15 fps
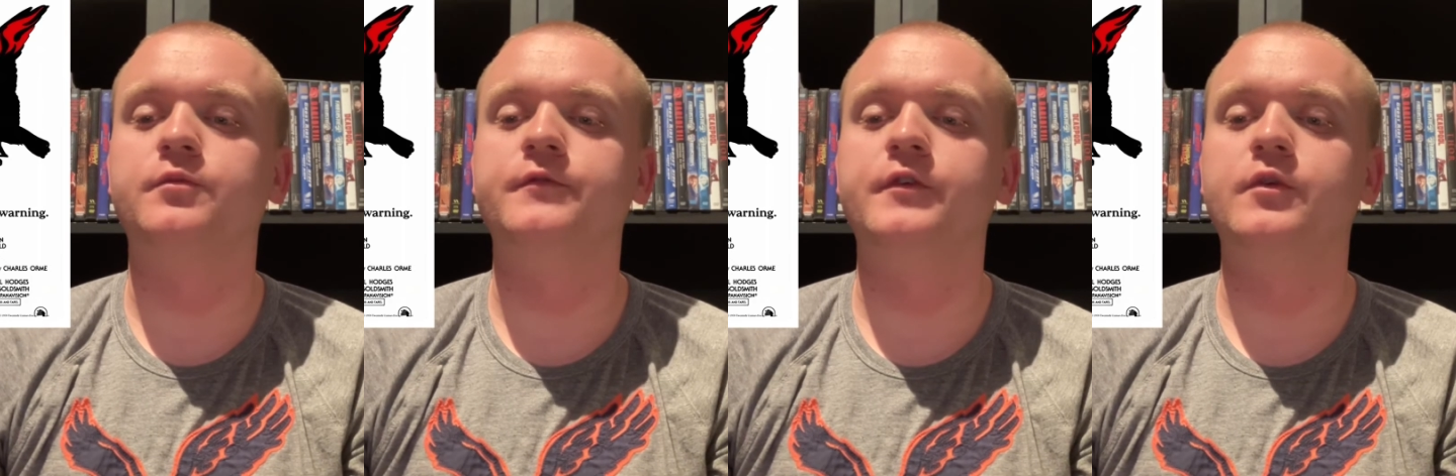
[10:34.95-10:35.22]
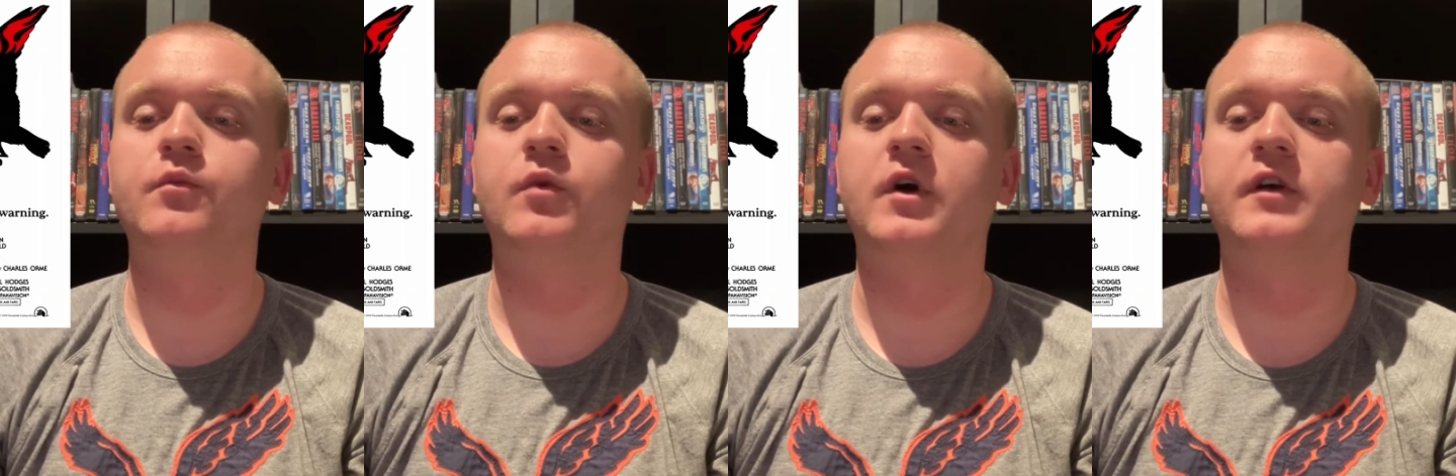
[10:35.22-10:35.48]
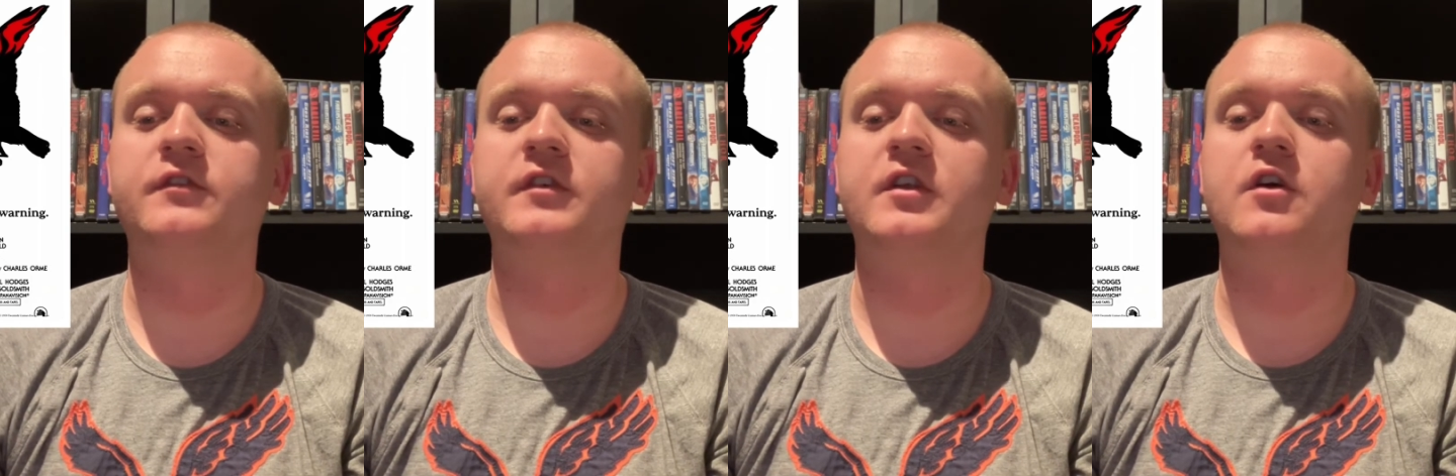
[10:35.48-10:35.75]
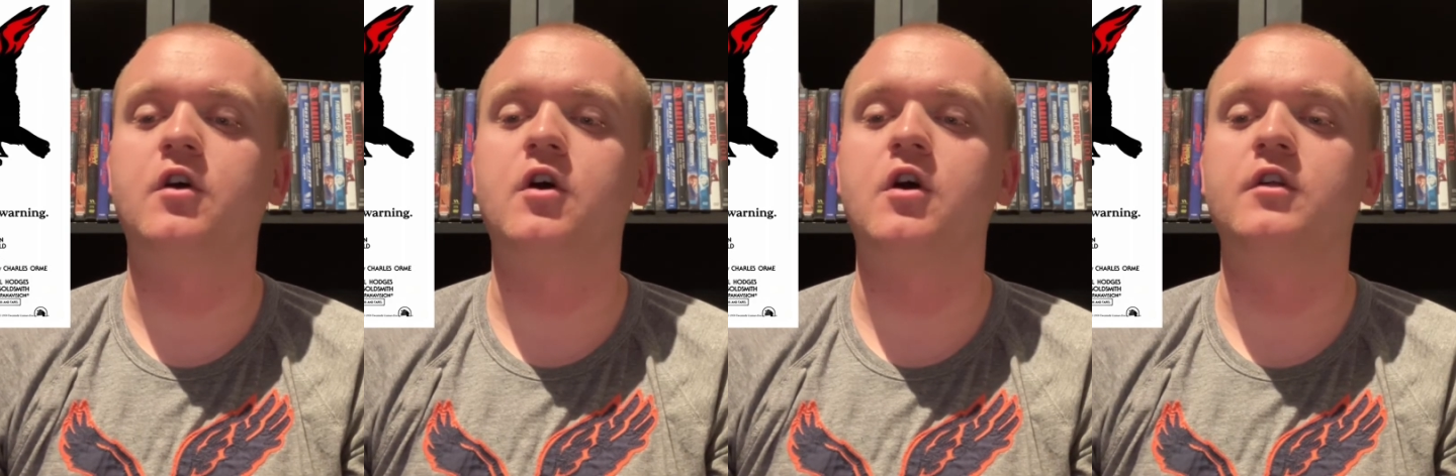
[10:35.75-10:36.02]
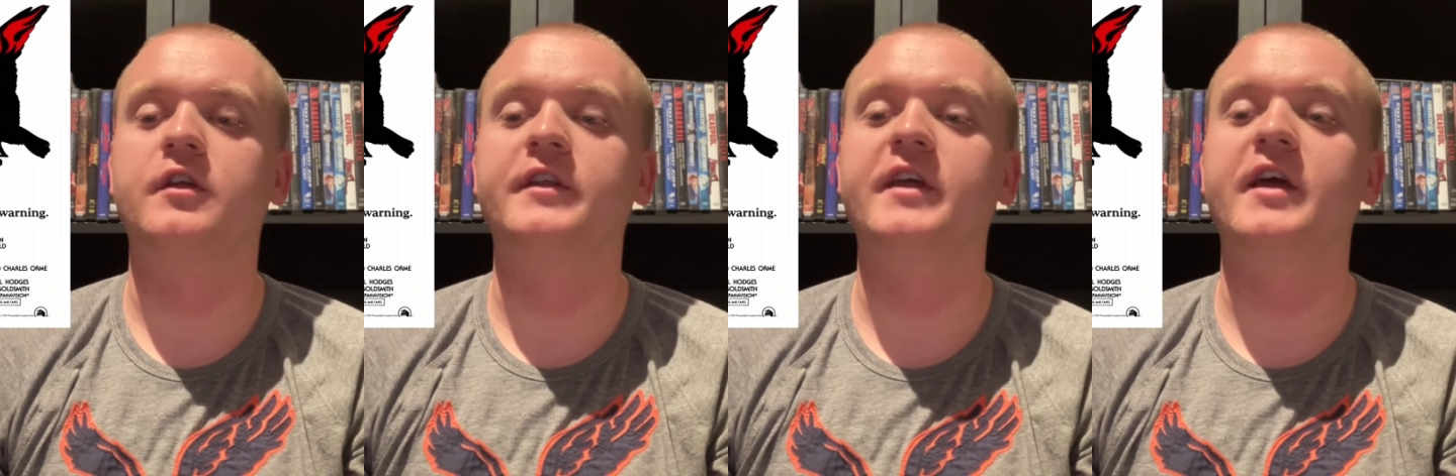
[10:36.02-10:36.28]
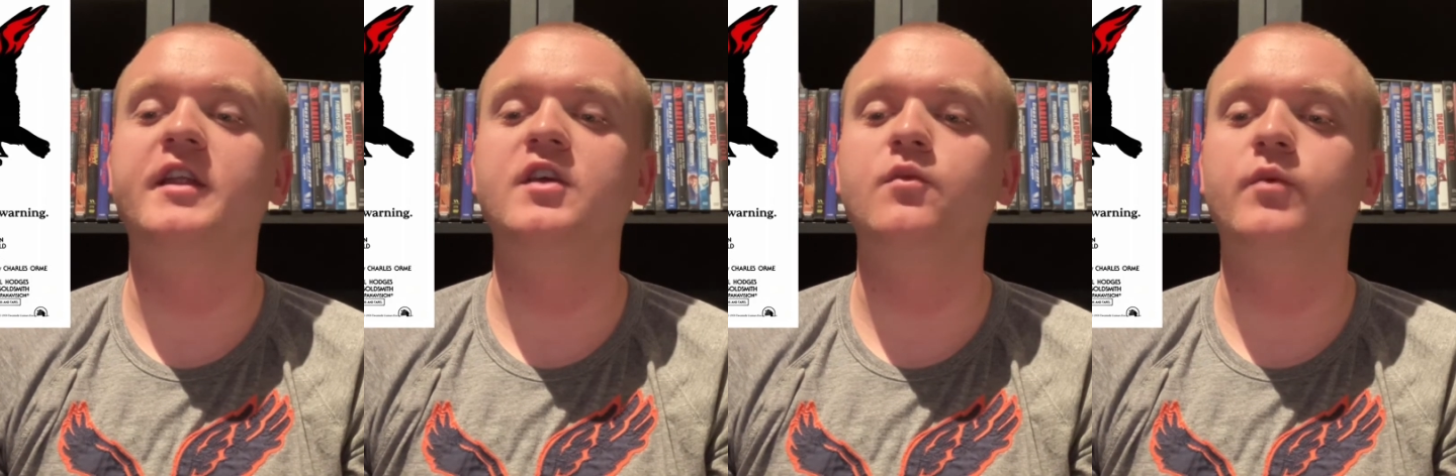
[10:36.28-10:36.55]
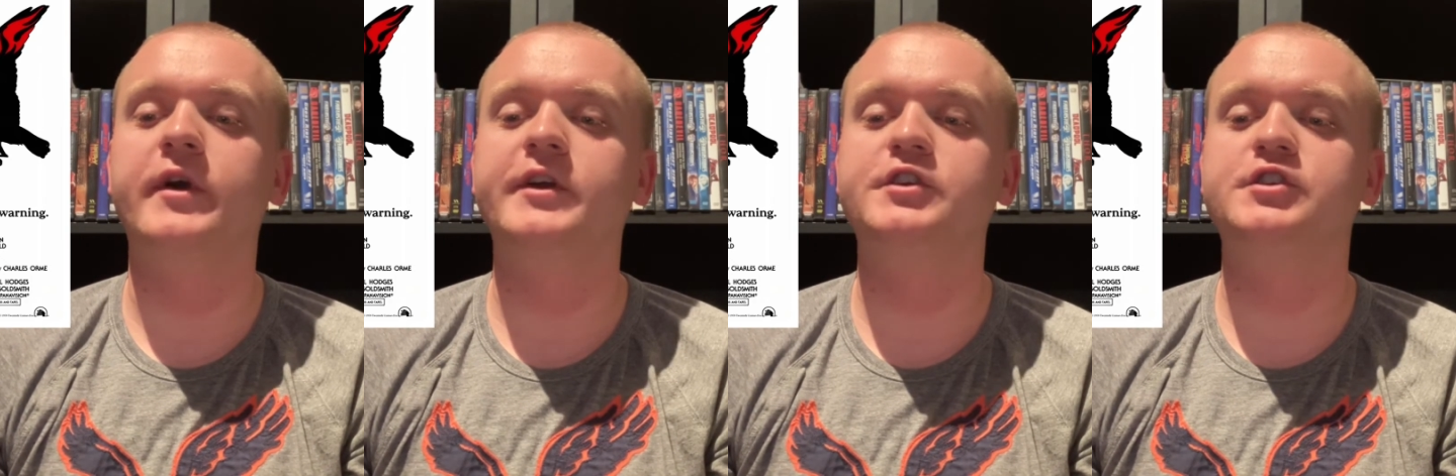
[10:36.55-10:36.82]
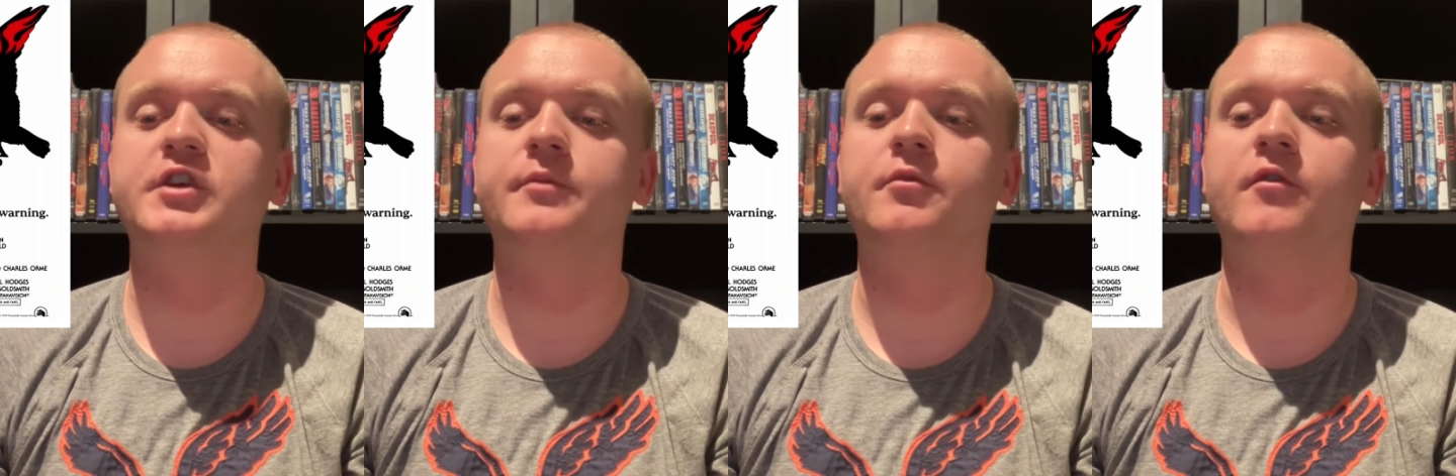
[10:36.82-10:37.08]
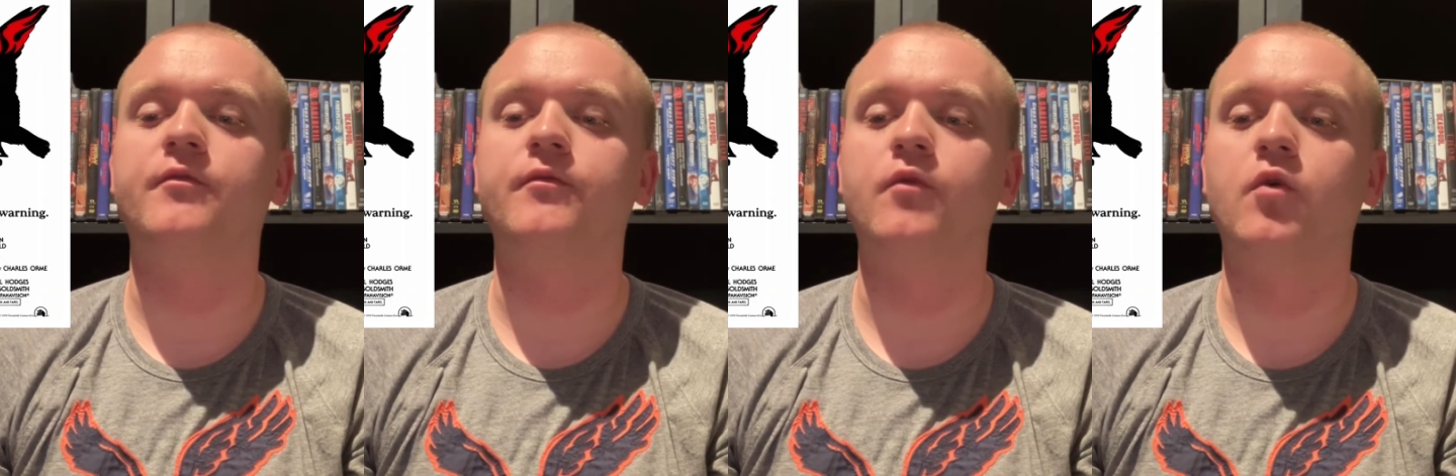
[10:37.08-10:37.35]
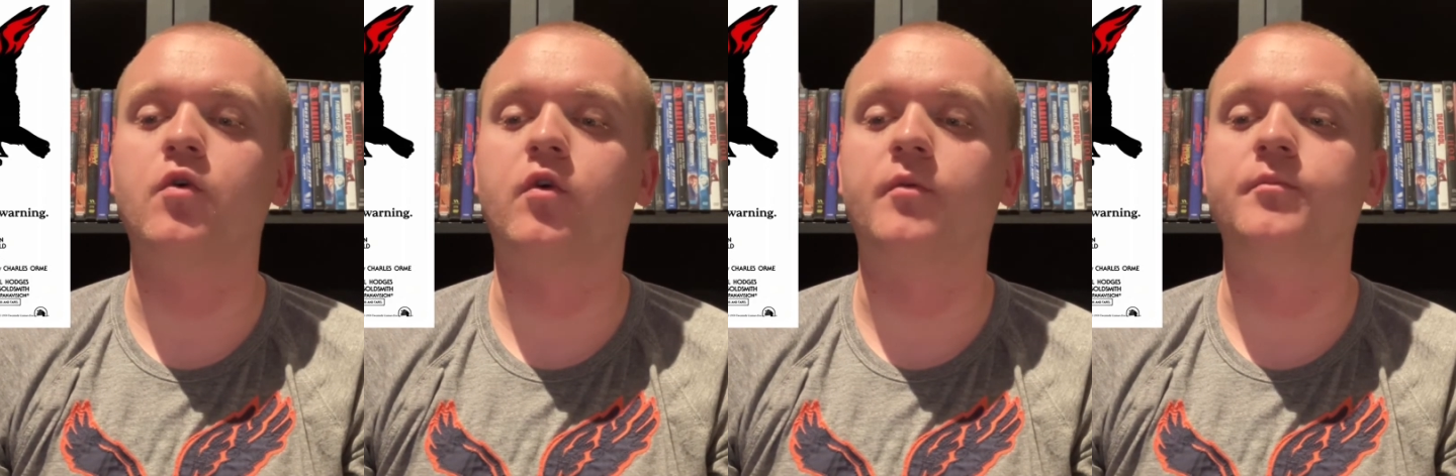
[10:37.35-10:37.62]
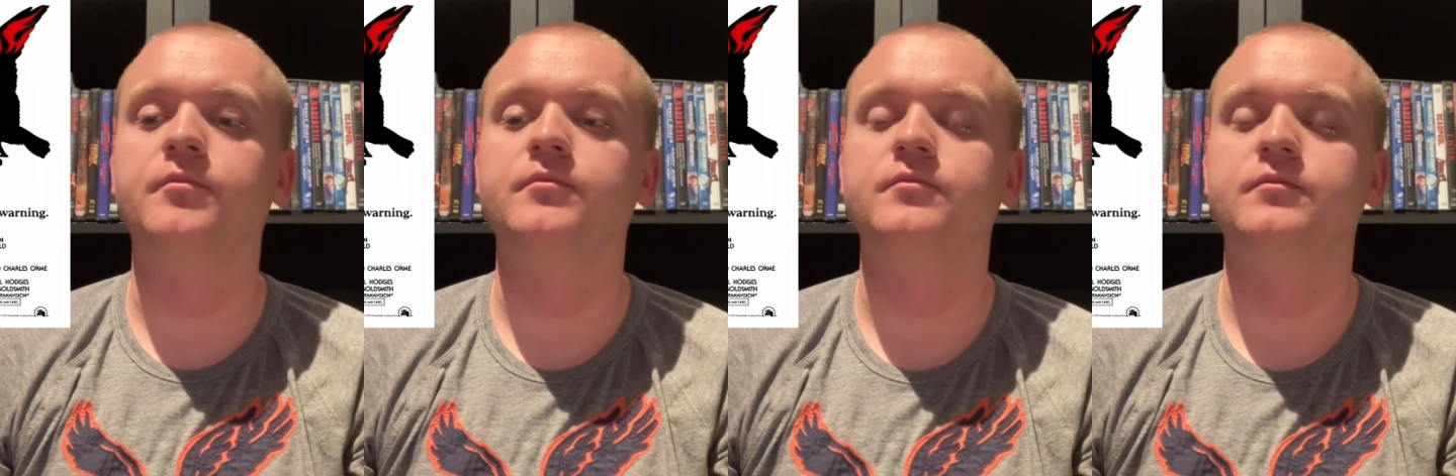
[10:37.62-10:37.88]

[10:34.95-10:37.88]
movie was at all in any way, shape, or form.